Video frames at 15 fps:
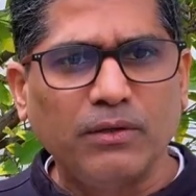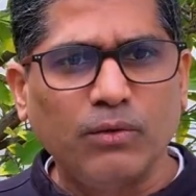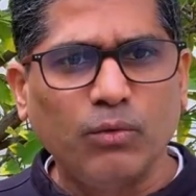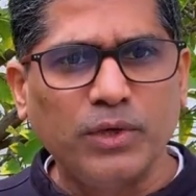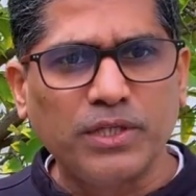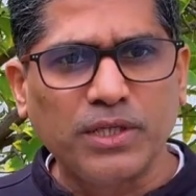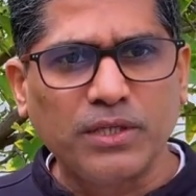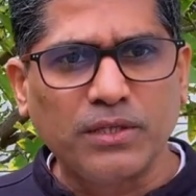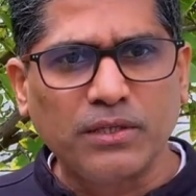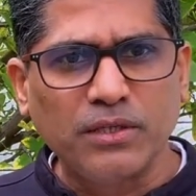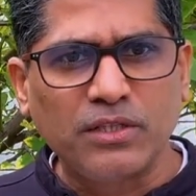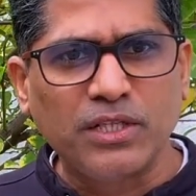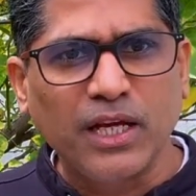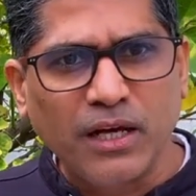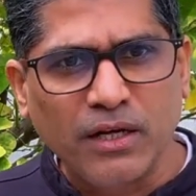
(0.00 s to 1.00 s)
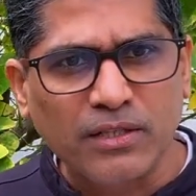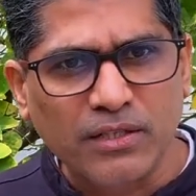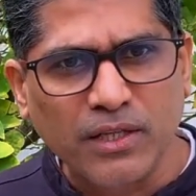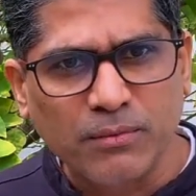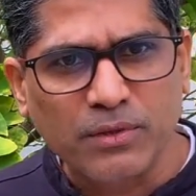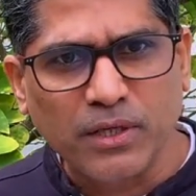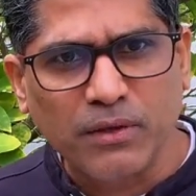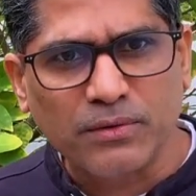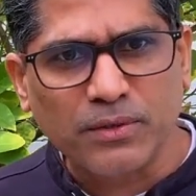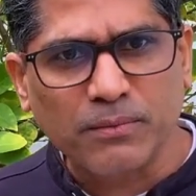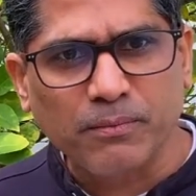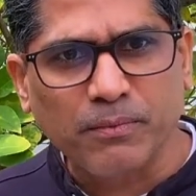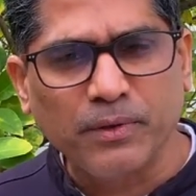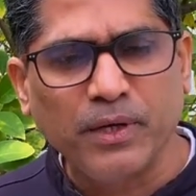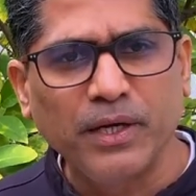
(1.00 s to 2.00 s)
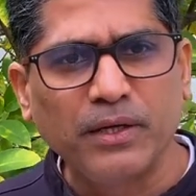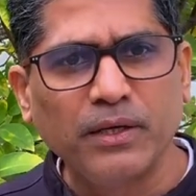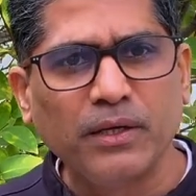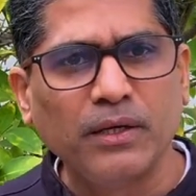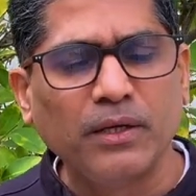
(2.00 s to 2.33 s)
which is the tenants themselves, right?